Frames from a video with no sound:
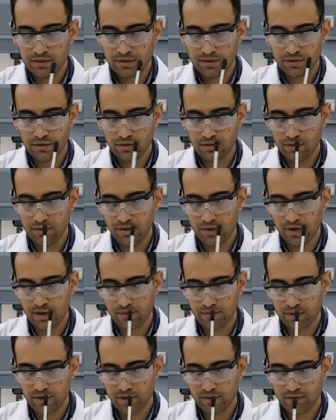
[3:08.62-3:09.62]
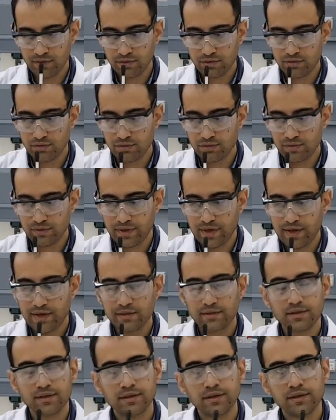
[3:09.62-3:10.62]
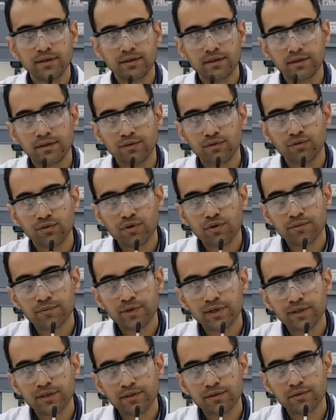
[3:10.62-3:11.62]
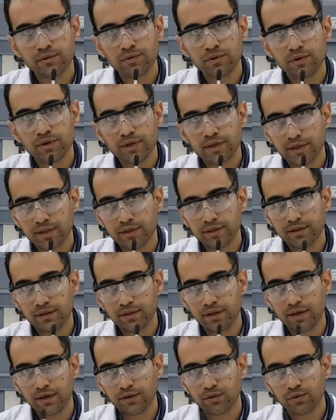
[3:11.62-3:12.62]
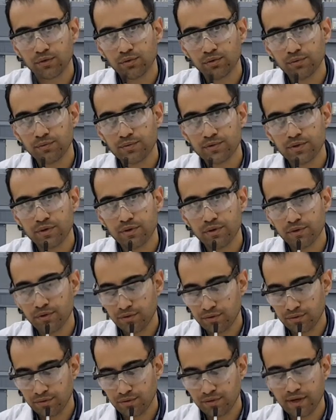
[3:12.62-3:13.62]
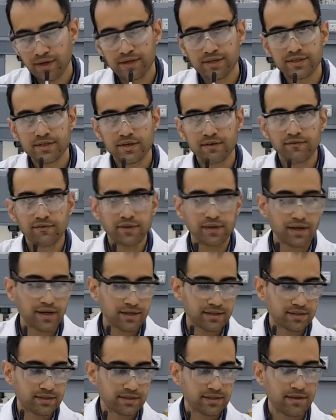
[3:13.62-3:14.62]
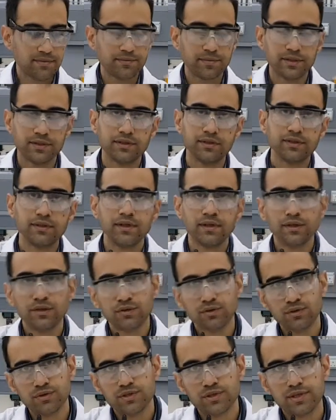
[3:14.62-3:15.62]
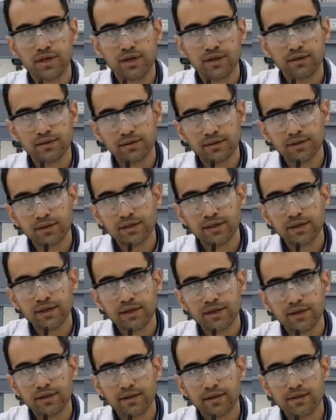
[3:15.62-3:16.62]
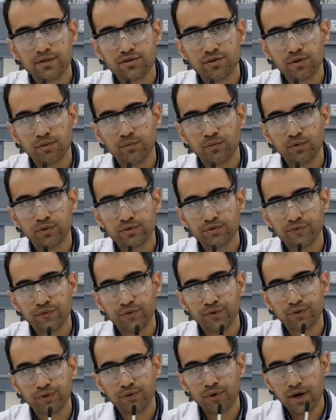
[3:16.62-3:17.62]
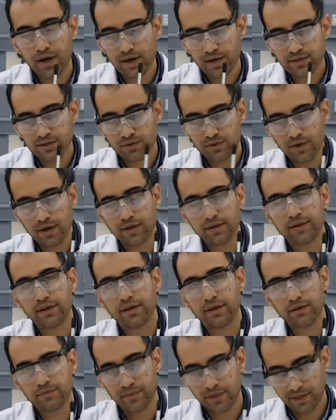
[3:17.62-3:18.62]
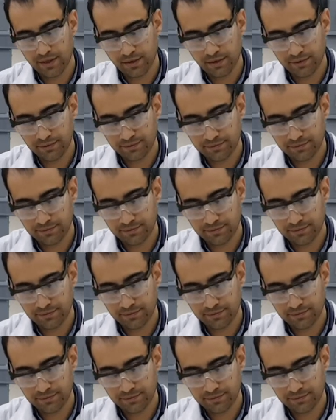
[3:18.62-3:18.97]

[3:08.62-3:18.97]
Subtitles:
So I'm going to do that. Normally you work in a group, so you can safely ask somebody to start the stopwatch for you as you add the chemical.